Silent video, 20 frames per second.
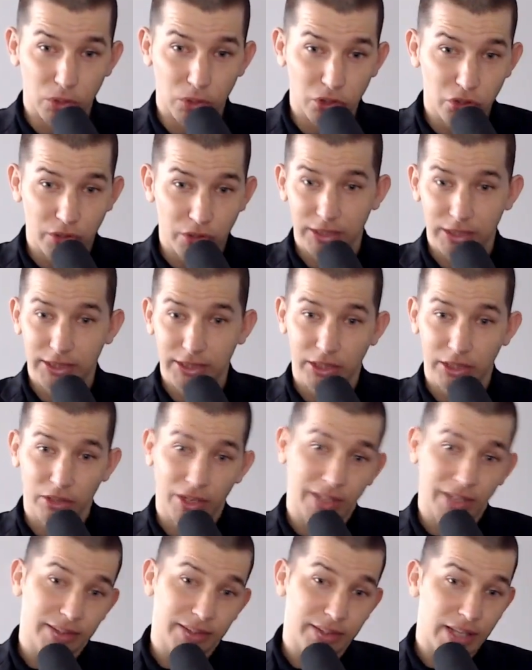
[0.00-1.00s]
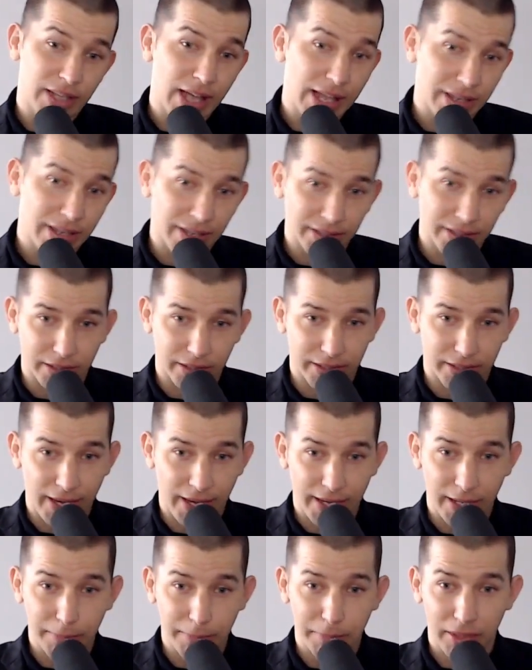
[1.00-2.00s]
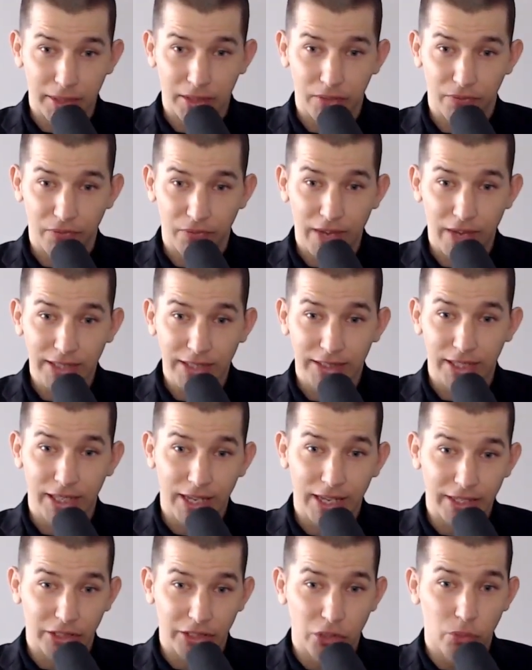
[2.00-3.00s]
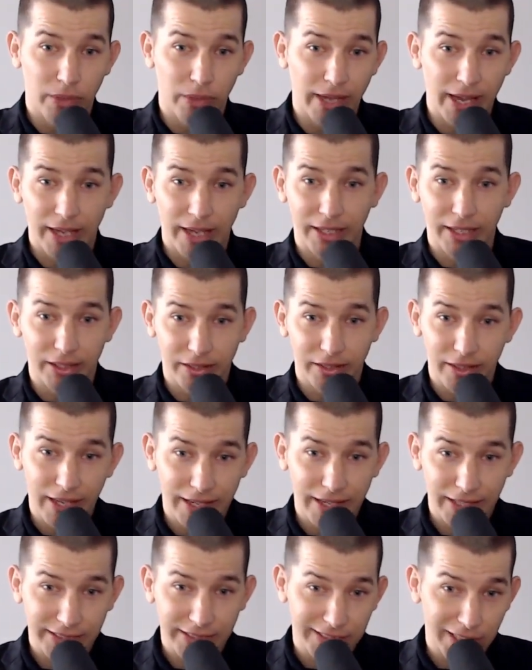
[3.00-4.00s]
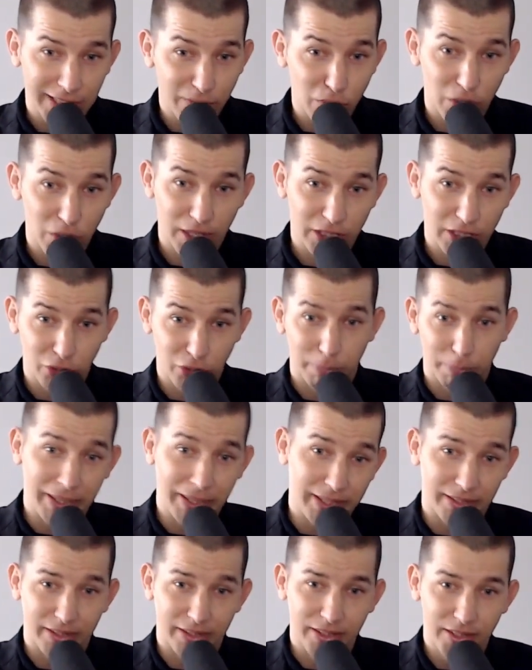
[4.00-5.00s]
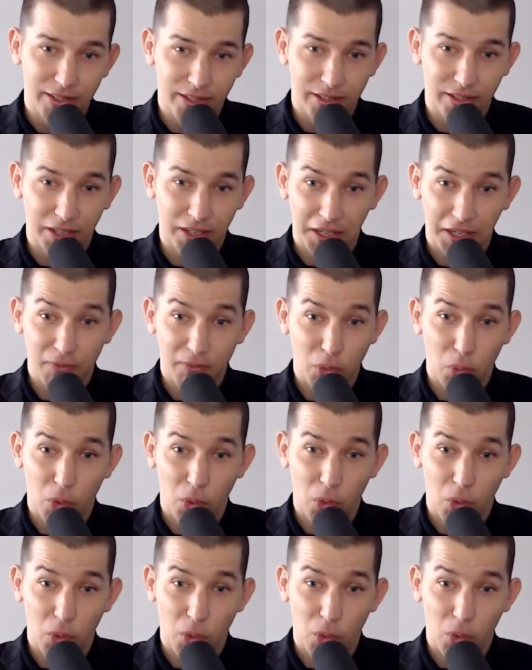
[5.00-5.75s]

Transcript: Would you consider like that like a game in the fact that like you can't get to that next level unless you beat level